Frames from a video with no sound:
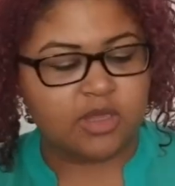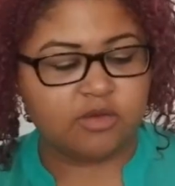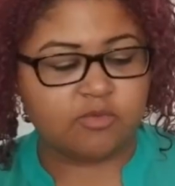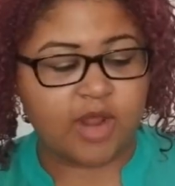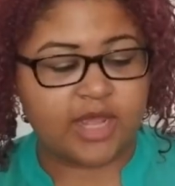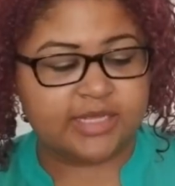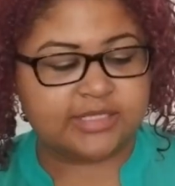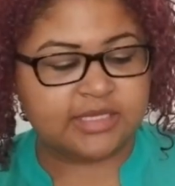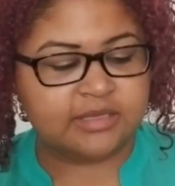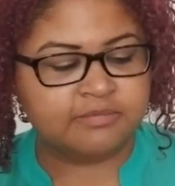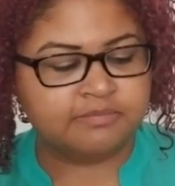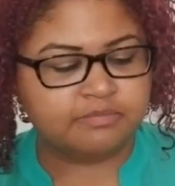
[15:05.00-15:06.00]
and
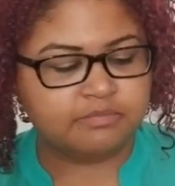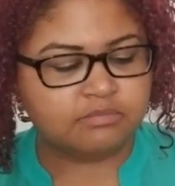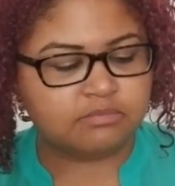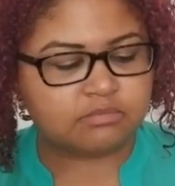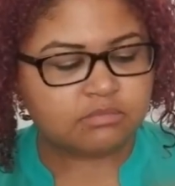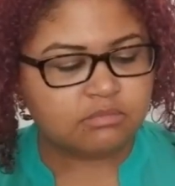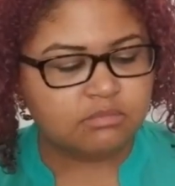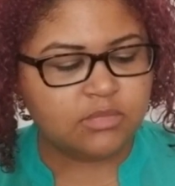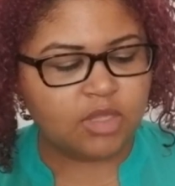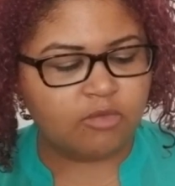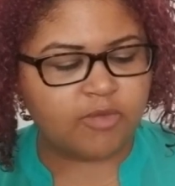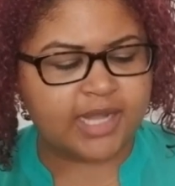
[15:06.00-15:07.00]
rising,
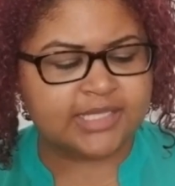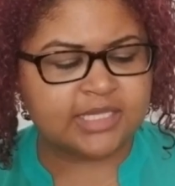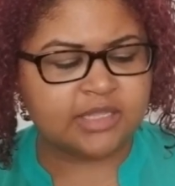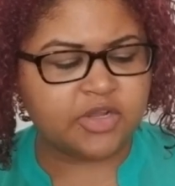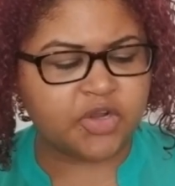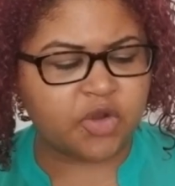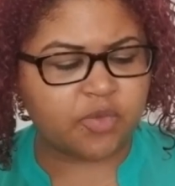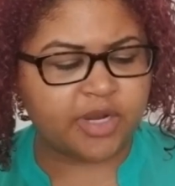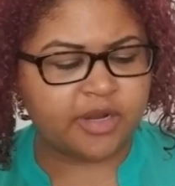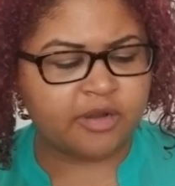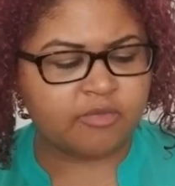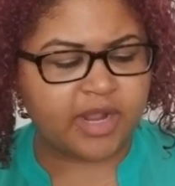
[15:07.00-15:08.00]
rising in their
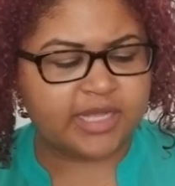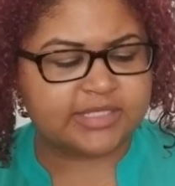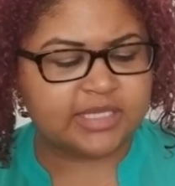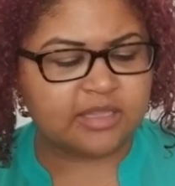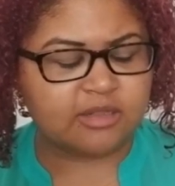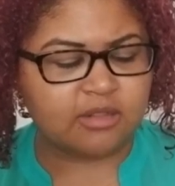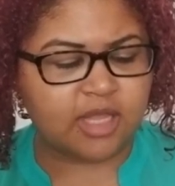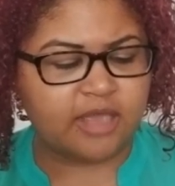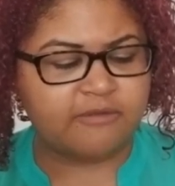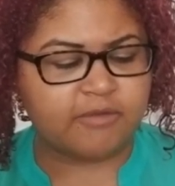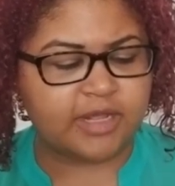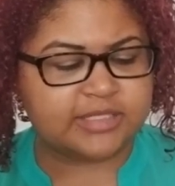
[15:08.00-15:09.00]
career, rising in their
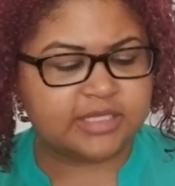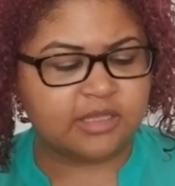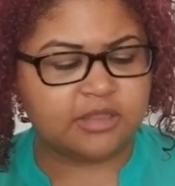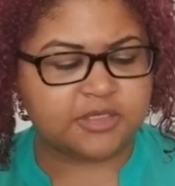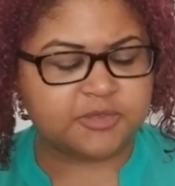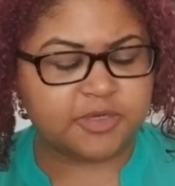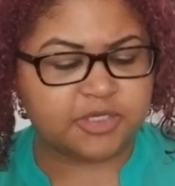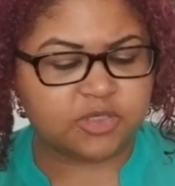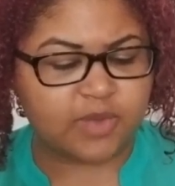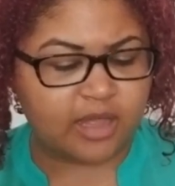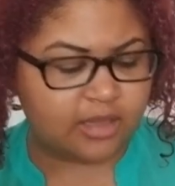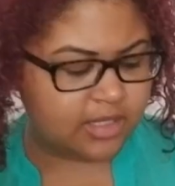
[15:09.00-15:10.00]
life, rising in their
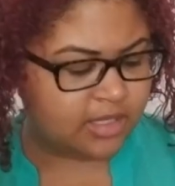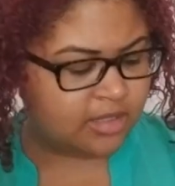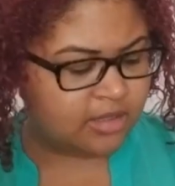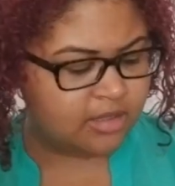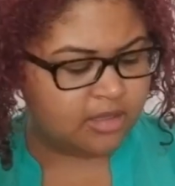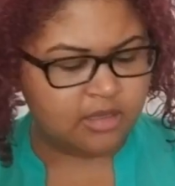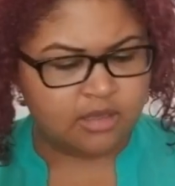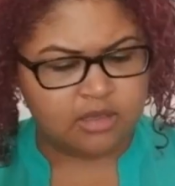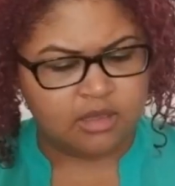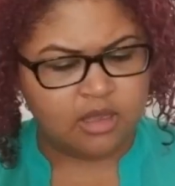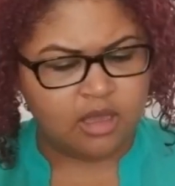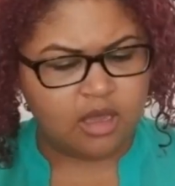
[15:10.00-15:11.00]
spirituality.
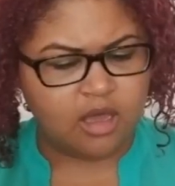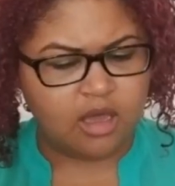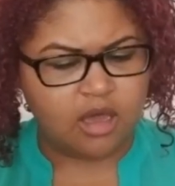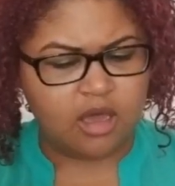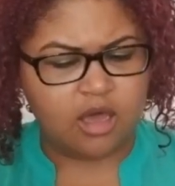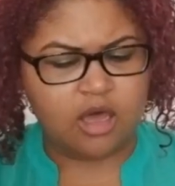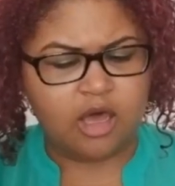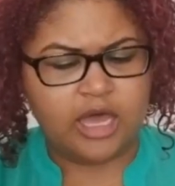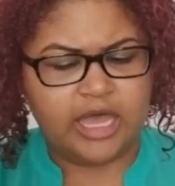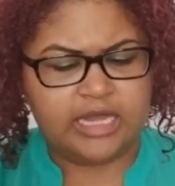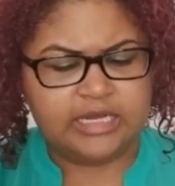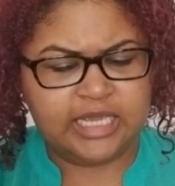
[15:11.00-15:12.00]

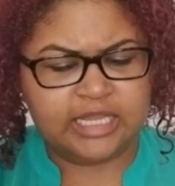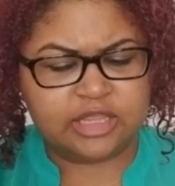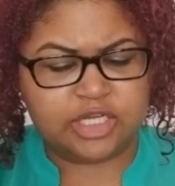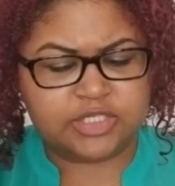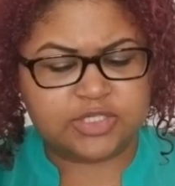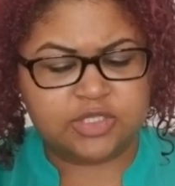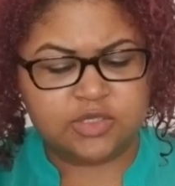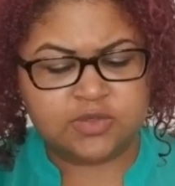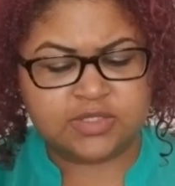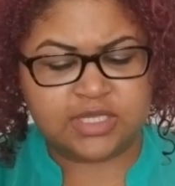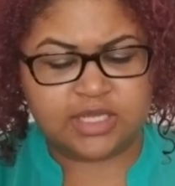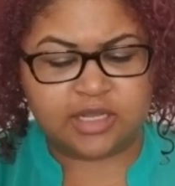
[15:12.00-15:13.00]
And yet there's
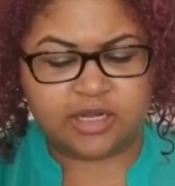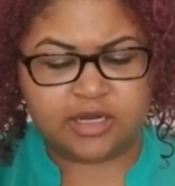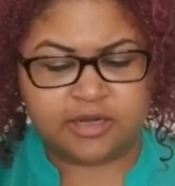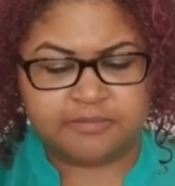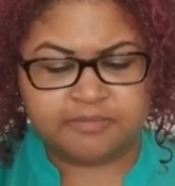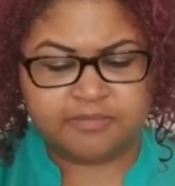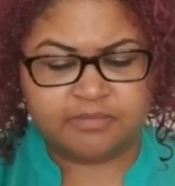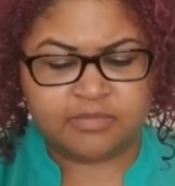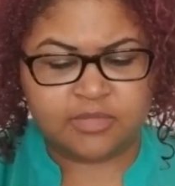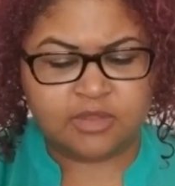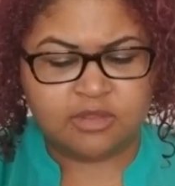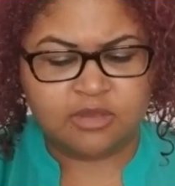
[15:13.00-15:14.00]
news here
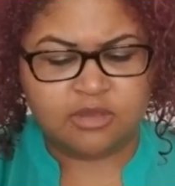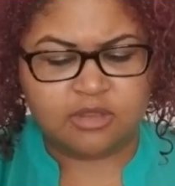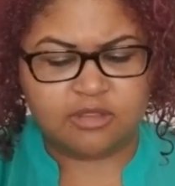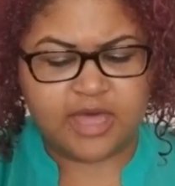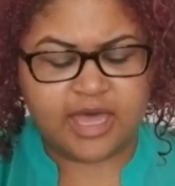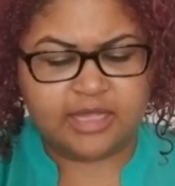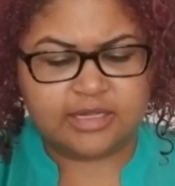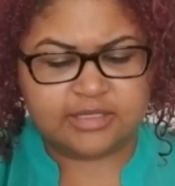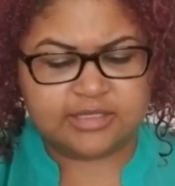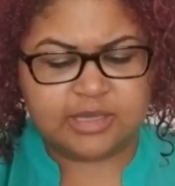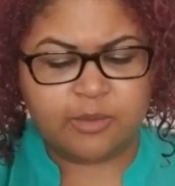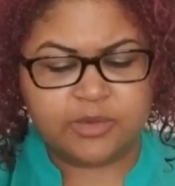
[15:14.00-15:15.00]
that
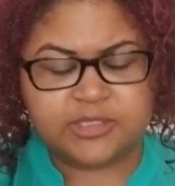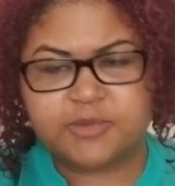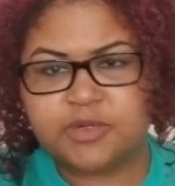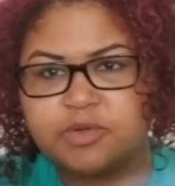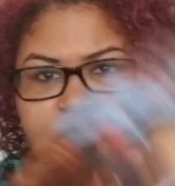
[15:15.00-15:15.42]
someone's been